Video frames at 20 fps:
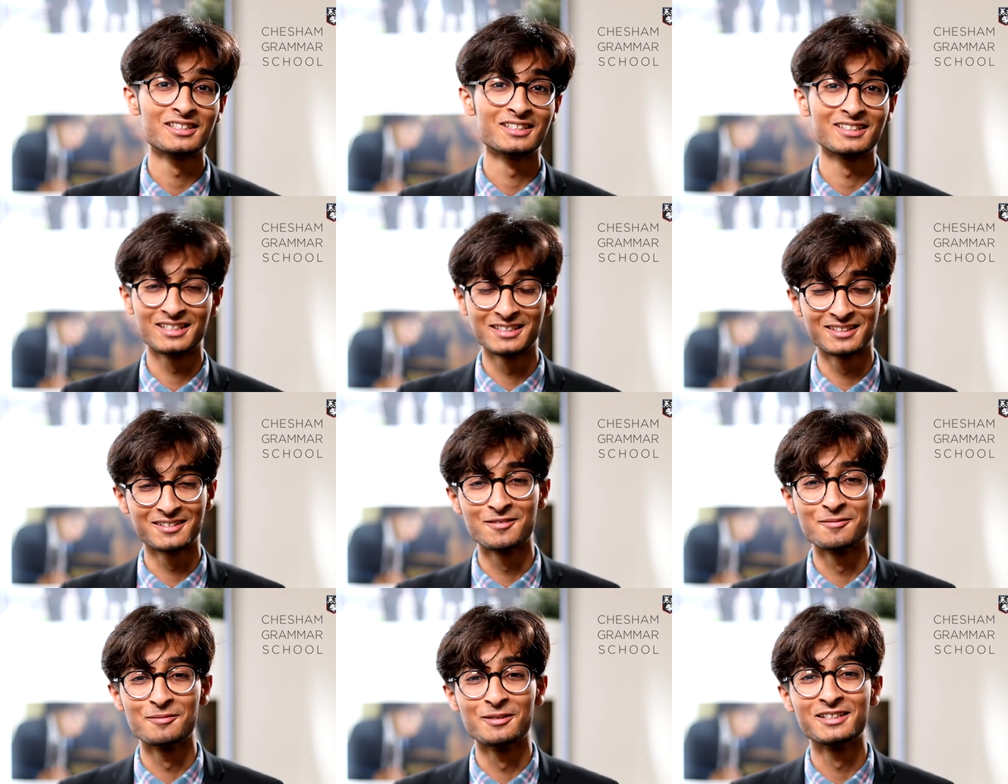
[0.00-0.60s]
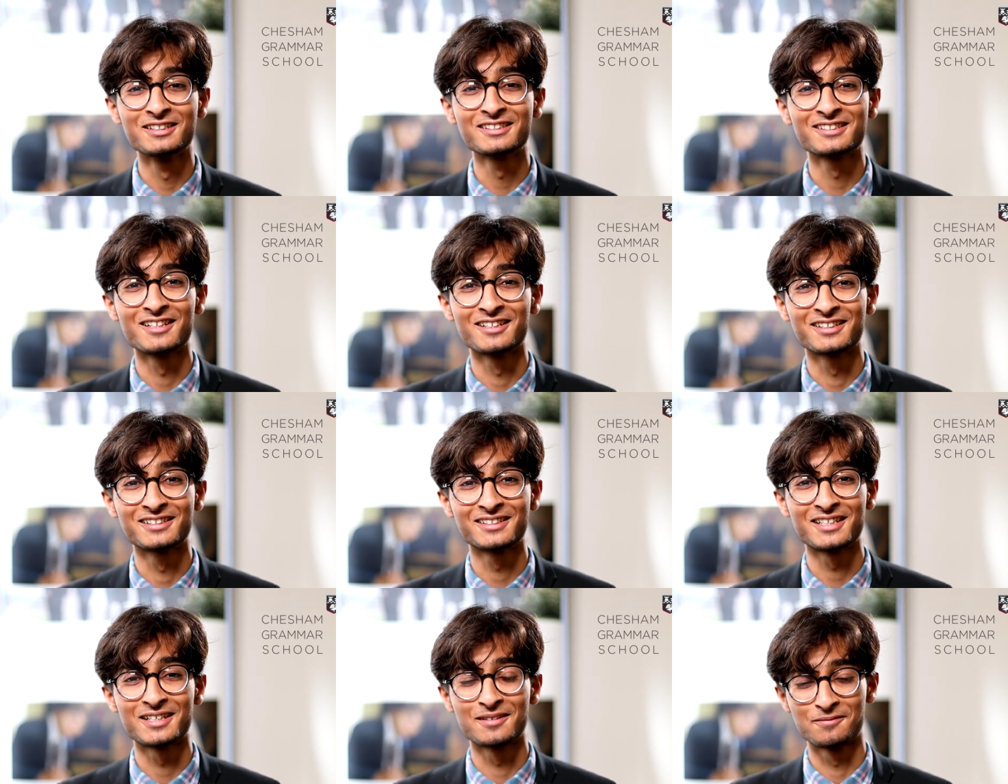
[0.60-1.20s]
It's almost like
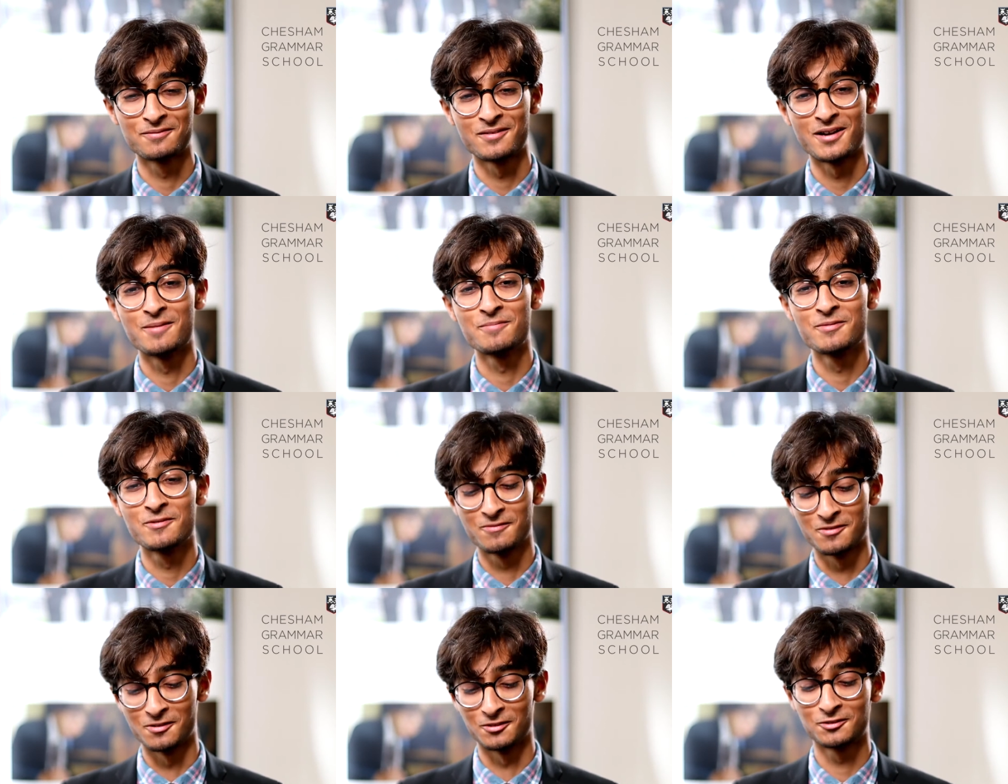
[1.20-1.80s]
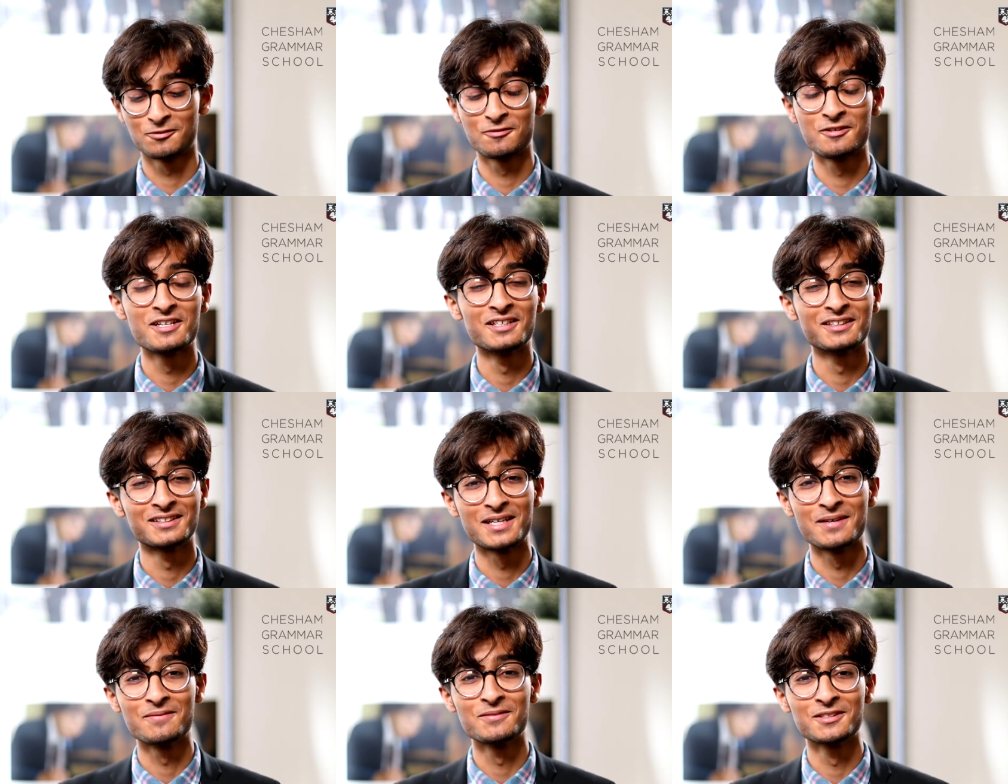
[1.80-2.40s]
a second family. We've got 3 year
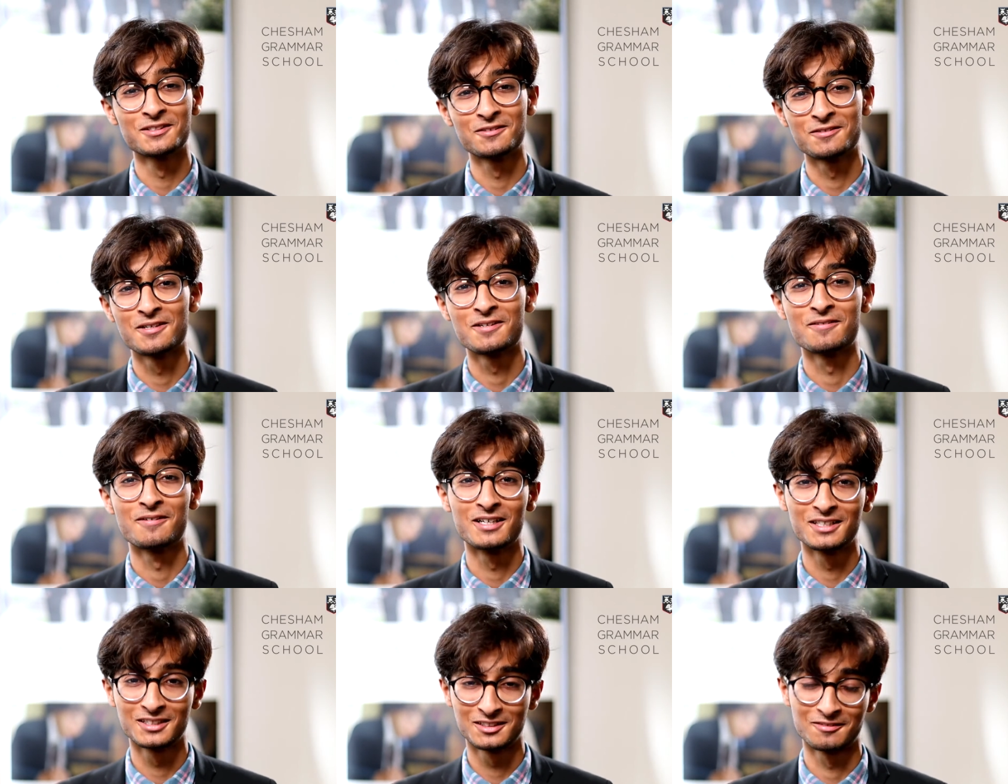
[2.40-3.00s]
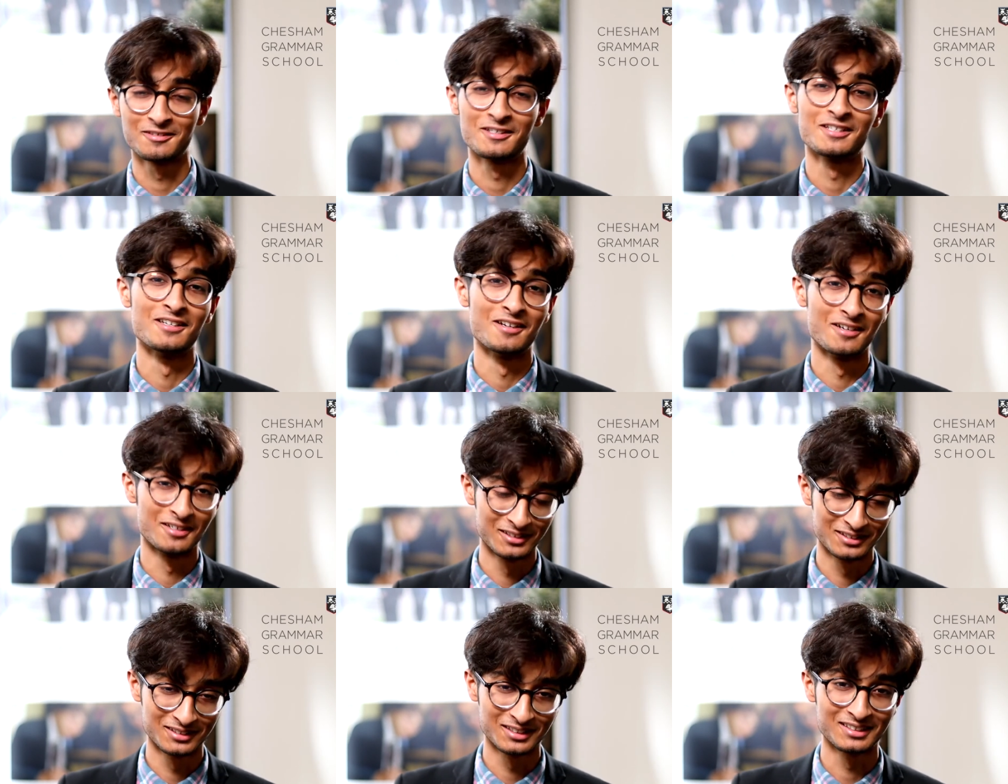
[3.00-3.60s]
7s, 3 year 8s, 3 year
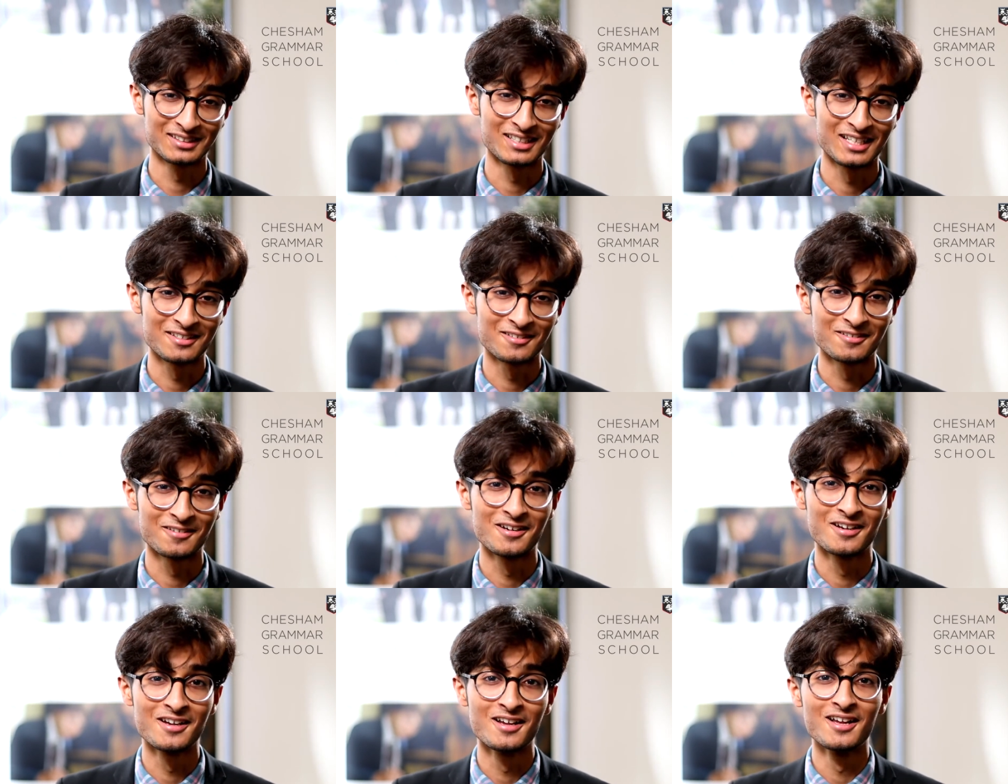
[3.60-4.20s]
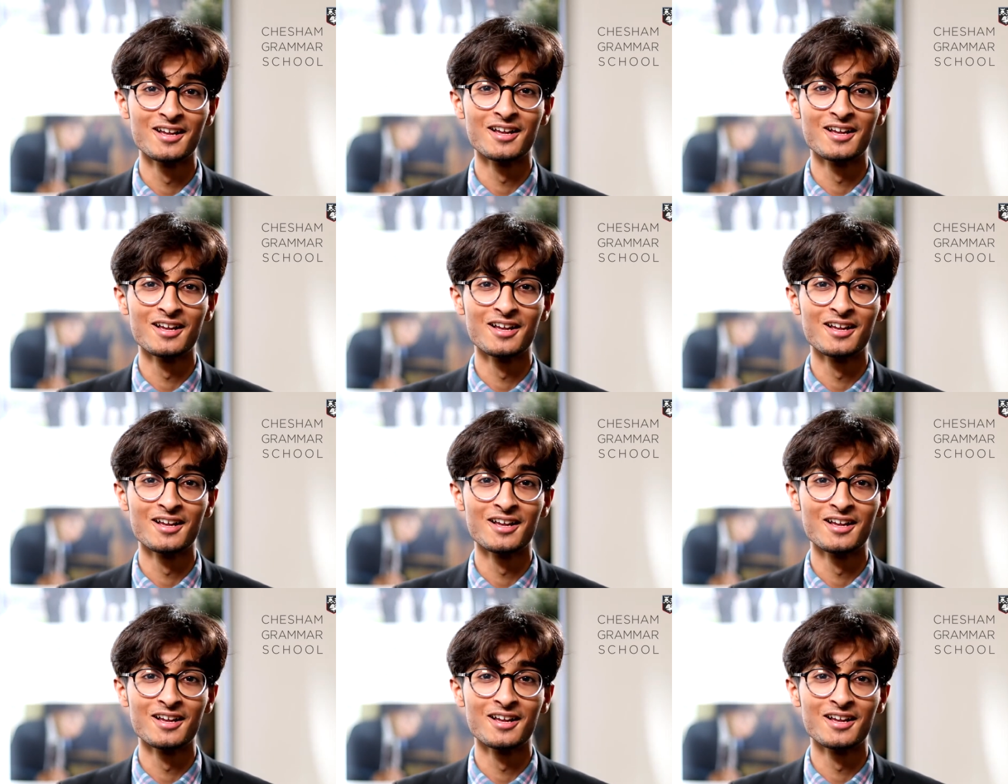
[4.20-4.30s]
9s, etc.